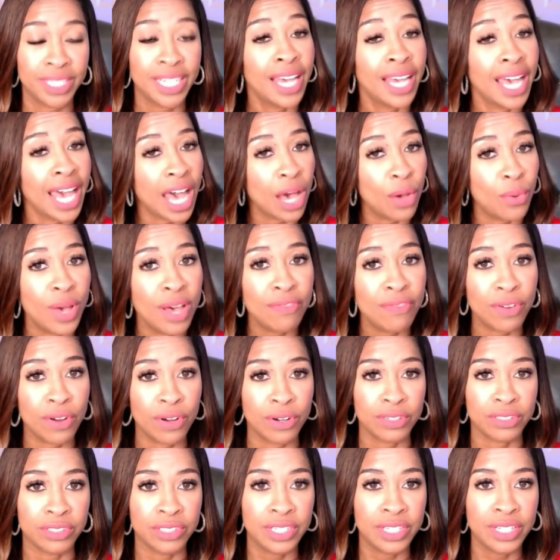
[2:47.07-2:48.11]

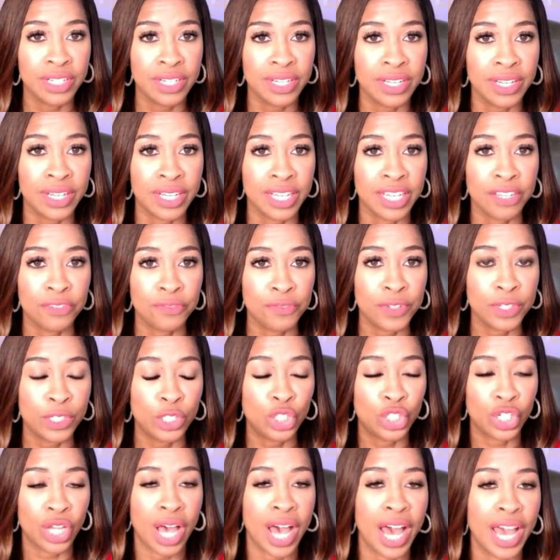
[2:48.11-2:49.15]
However, if a
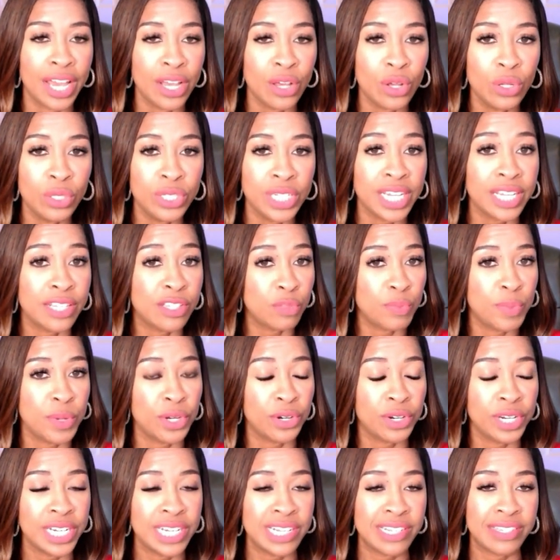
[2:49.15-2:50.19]
child
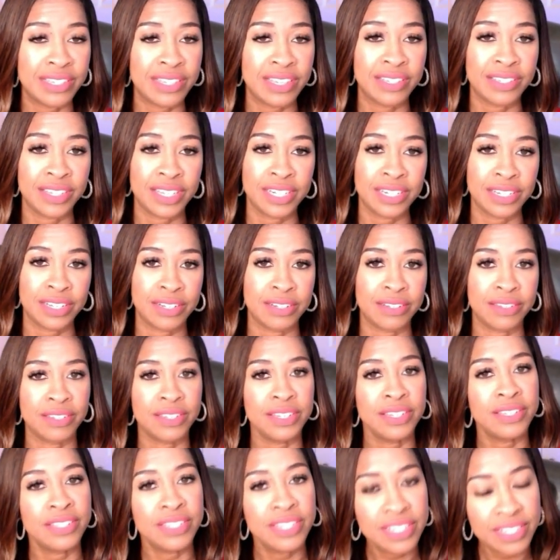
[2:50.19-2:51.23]
experiences
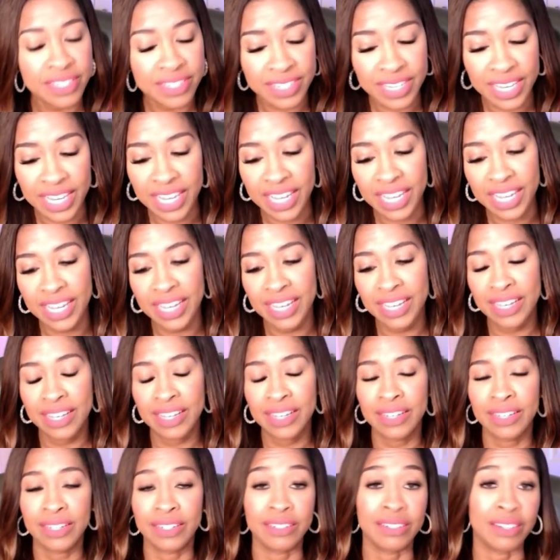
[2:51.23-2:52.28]
inconsistency,
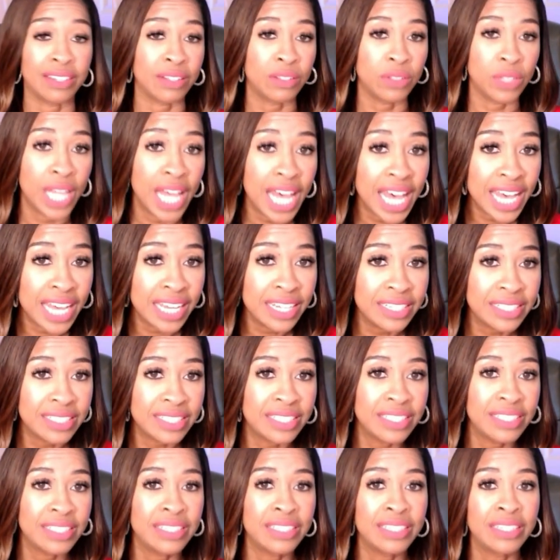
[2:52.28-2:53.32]

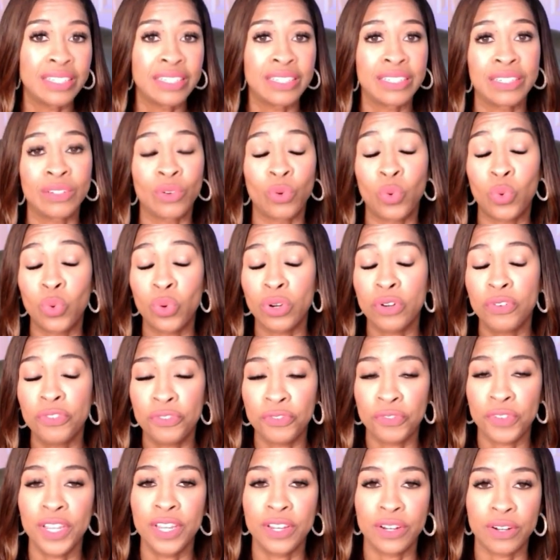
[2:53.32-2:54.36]
neglect, or
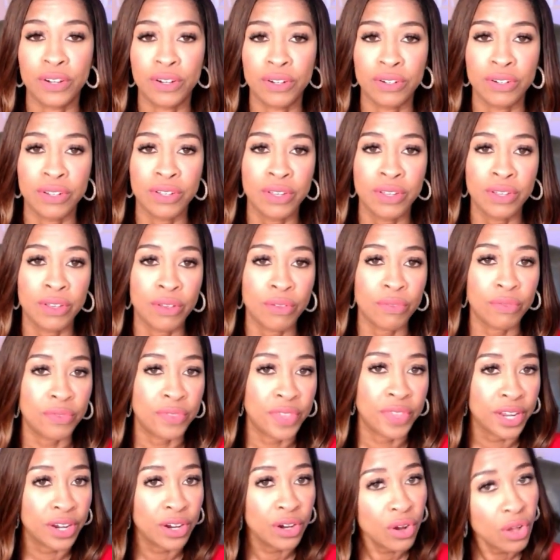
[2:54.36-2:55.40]
fear,
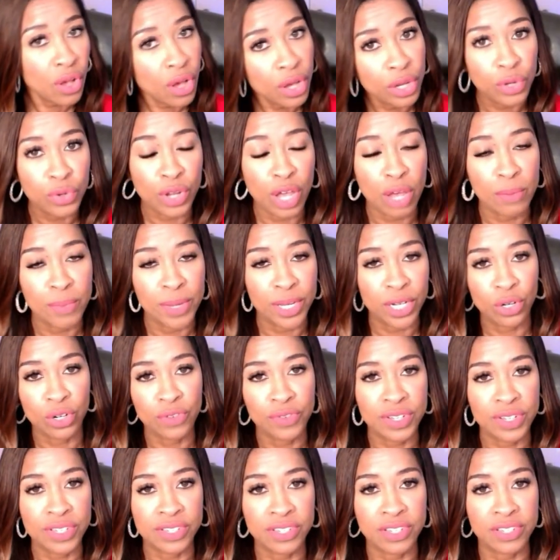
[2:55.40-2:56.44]
their autonomic
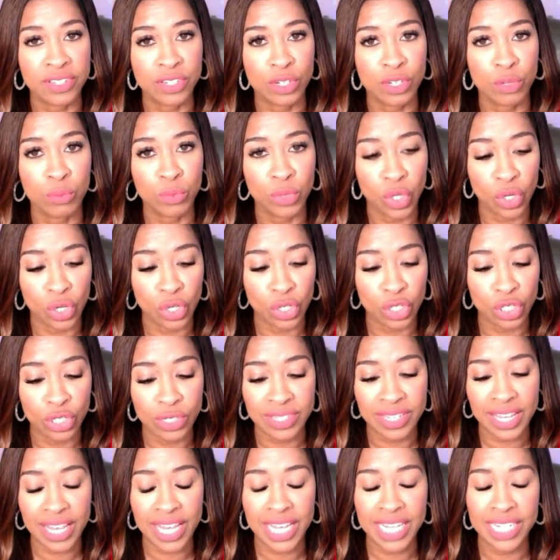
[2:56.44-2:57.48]
nervous system
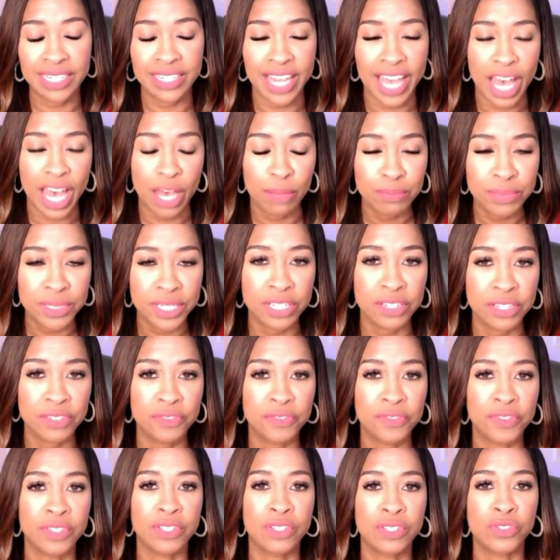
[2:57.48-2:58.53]
learns
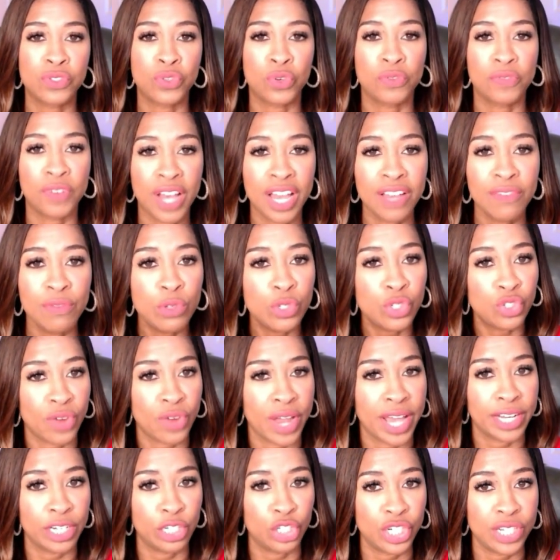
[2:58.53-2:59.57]
adaptive survival
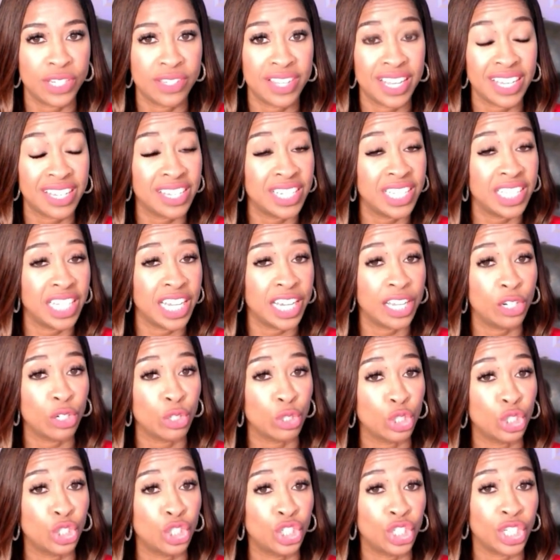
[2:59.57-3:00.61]
strategies that can later
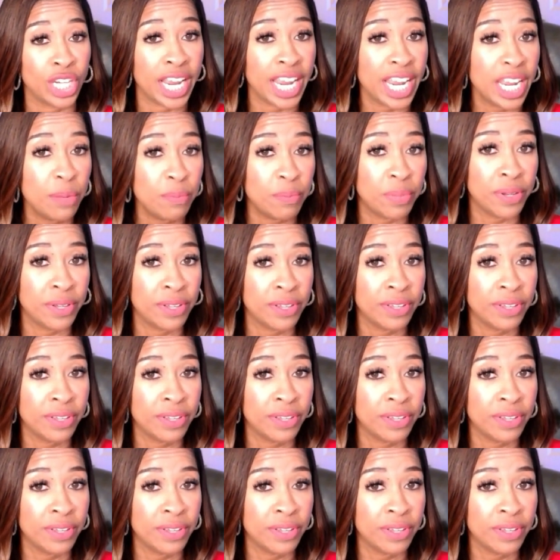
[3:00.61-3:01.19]
shape